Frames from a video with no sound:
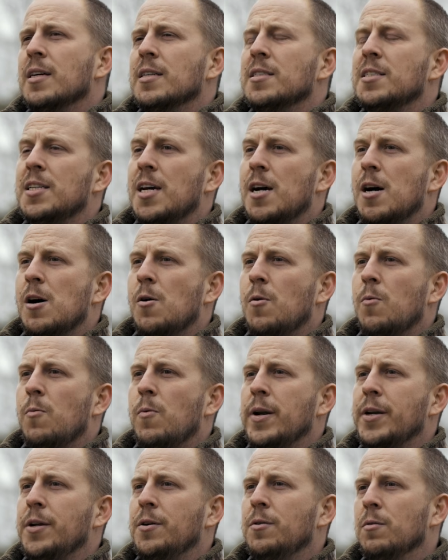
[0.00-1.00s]
So
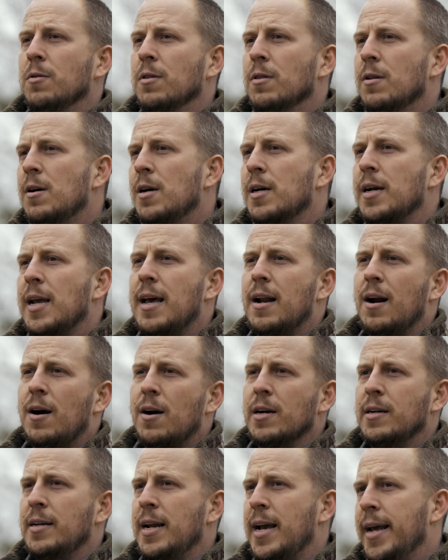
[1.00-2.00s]
when you look at
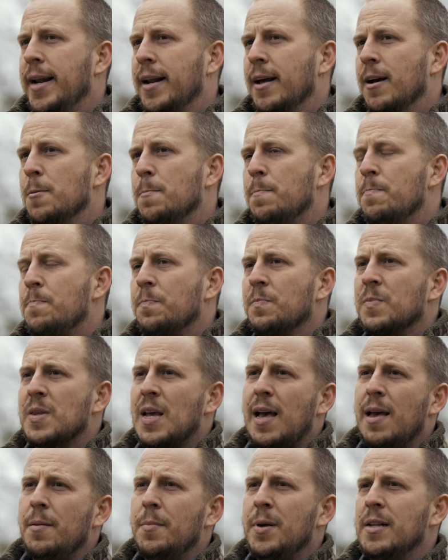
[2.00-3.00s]
our data,
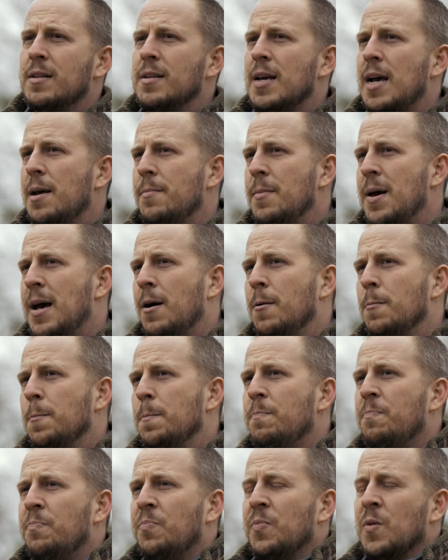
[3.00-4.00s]
time in, time out,
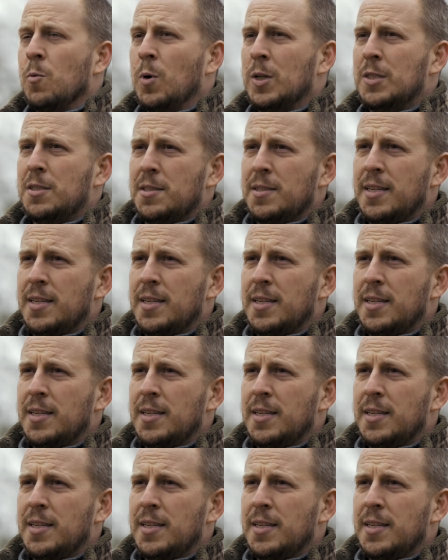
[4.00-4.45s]
what's